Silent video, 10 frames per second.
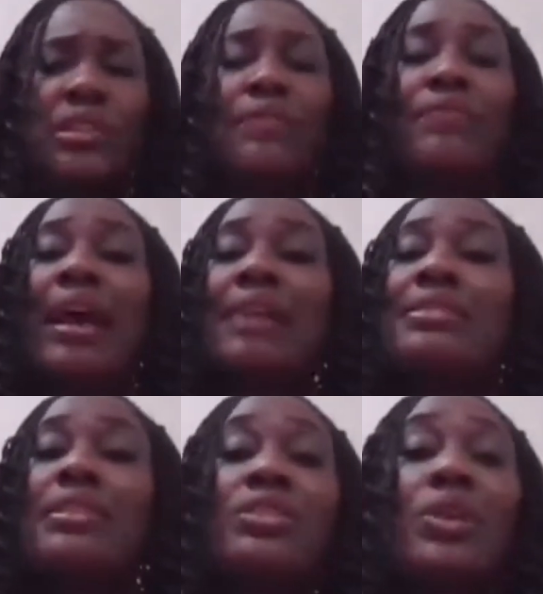In fact,
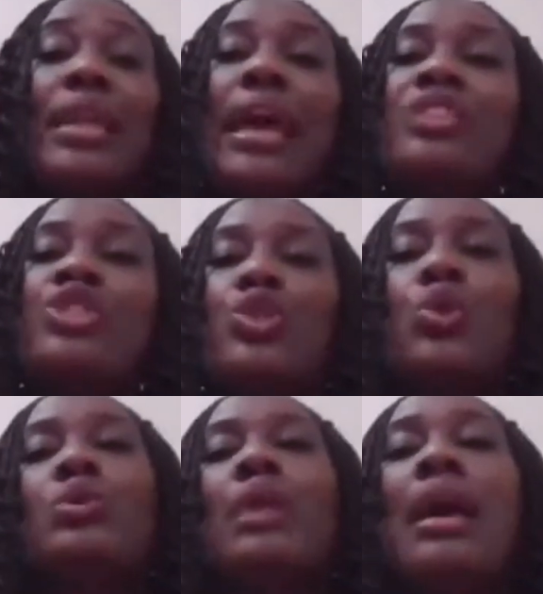the study has
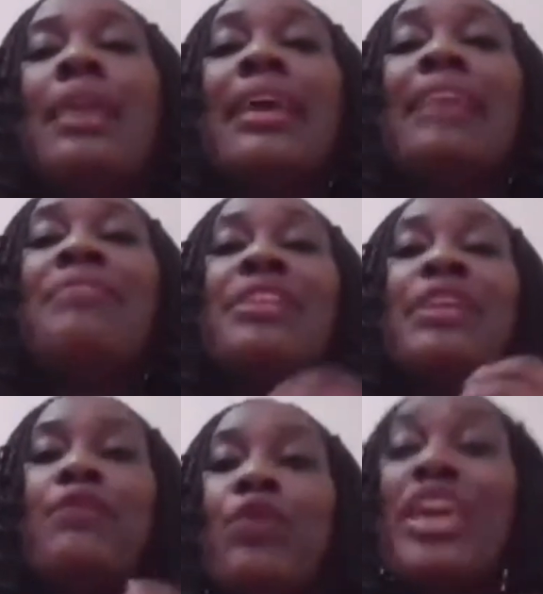shown that
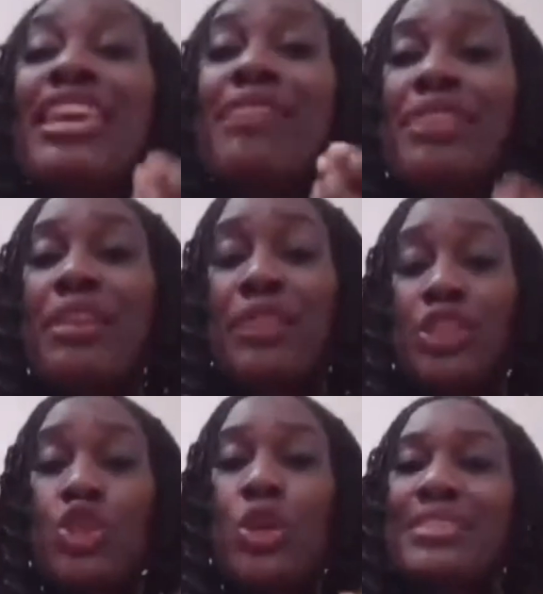reading for, even if
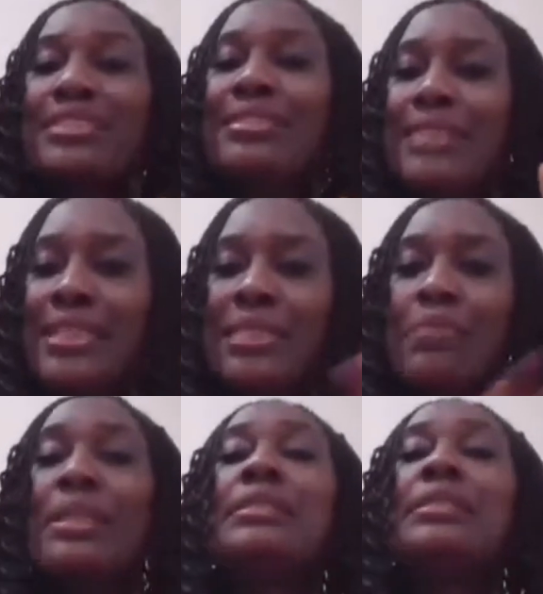it's just 6
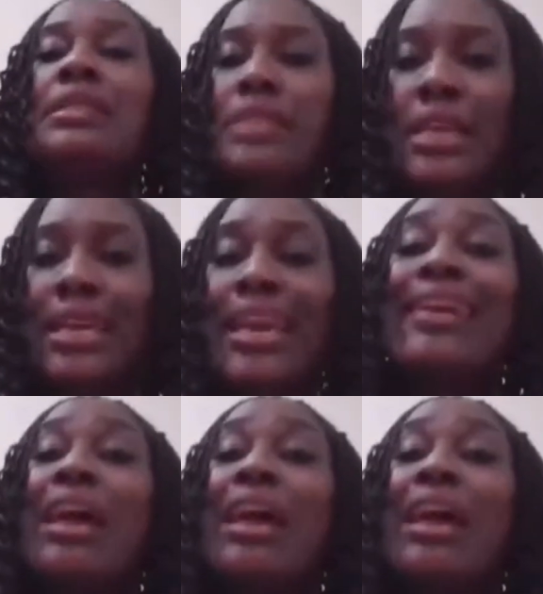minutes a day,